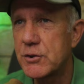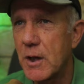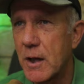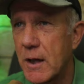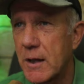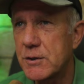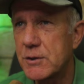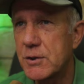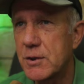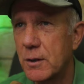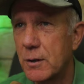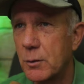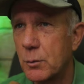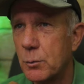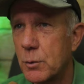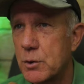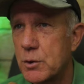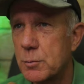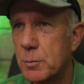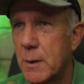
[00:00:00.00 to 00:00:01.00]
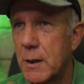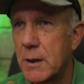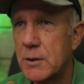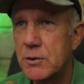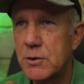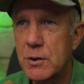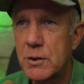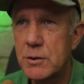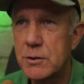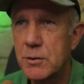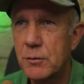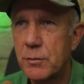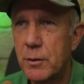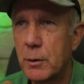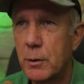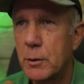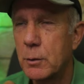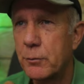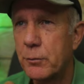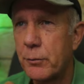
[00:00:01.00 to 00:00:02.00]
excellent, which means it's a very
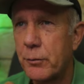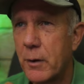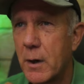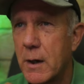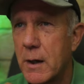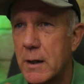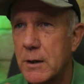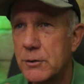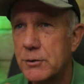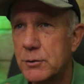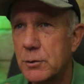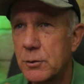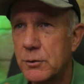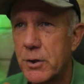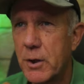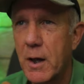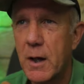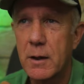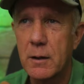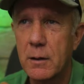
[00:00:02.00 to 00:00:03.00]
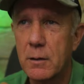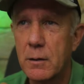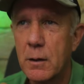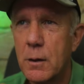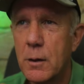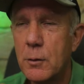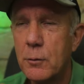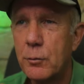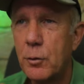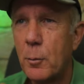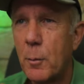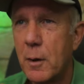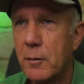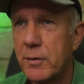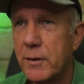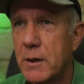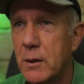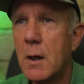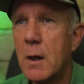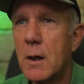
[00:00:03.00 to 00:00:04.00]
good phrase to target for my
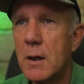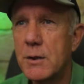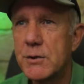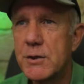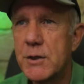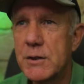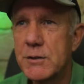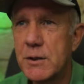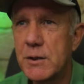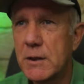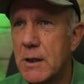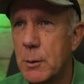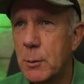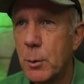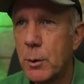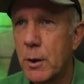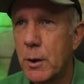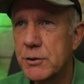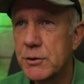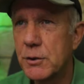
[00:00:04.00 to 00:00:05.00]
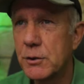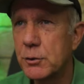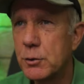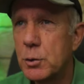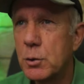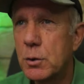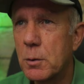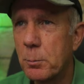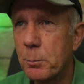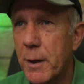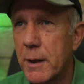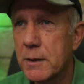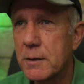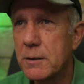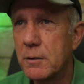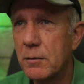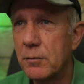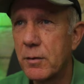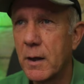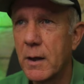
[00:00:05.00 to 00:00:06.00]
video. It says the keyword isn't too
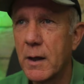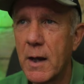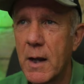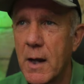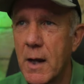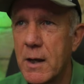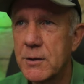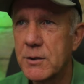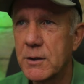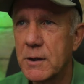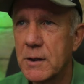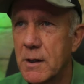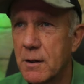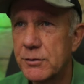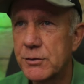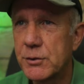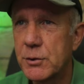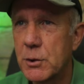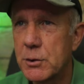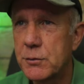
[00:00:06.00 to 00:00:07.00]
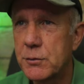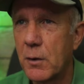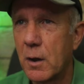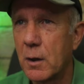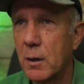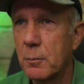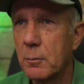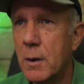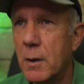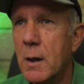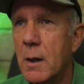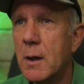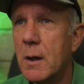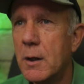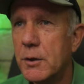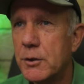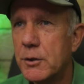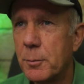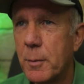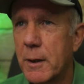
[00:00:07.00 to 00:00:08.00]
competitive and it has enough search volume
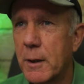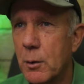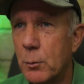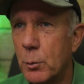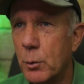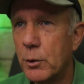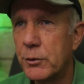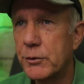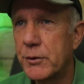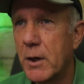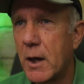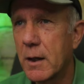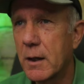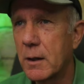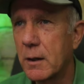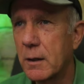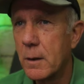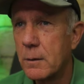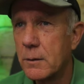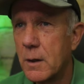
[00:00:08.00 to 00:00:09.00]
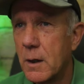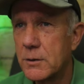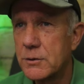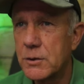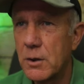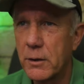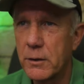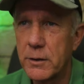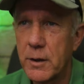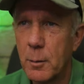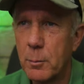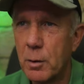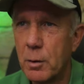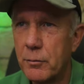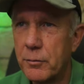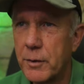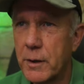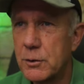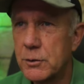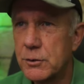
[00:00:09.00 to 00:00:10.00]
to make it worth targeting. Now it's got number of
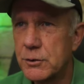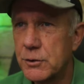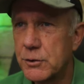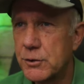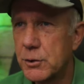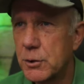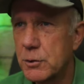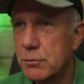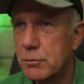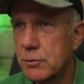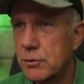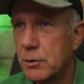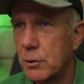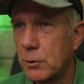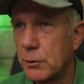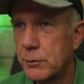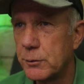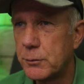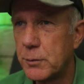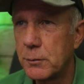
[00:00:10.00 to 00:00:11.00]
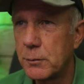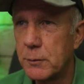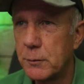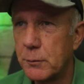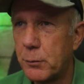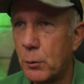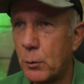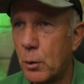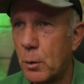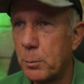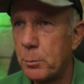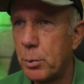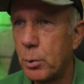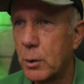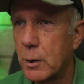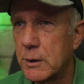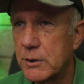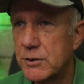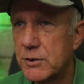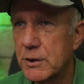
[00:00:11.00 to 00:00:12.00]
videos and search results
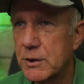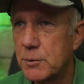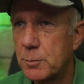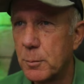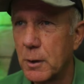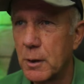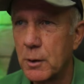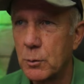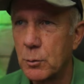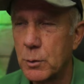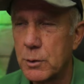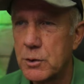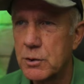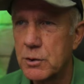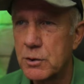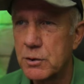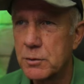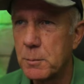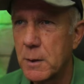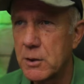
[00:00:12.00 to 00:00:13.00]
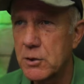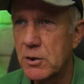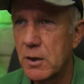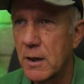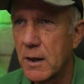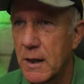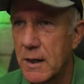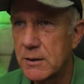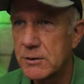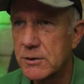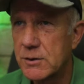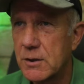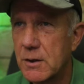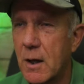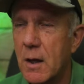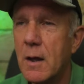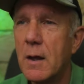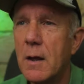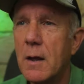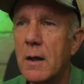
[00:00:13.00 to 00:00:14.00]
54.6 million, which is much less
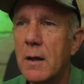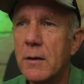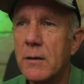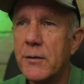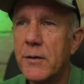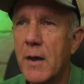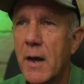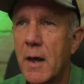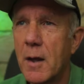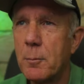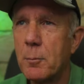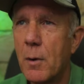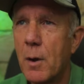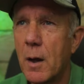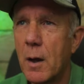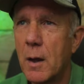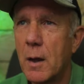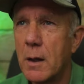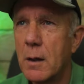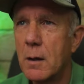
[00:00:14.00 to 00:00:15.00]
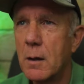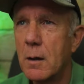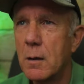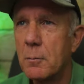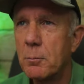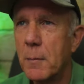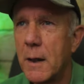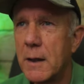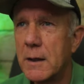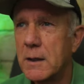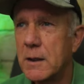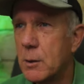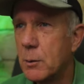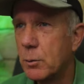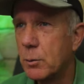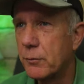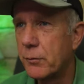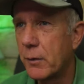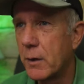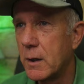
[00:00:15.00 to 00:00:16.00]
than my main keyword
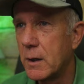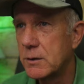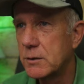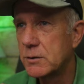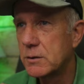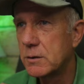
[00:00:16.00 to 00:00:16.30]
phrase.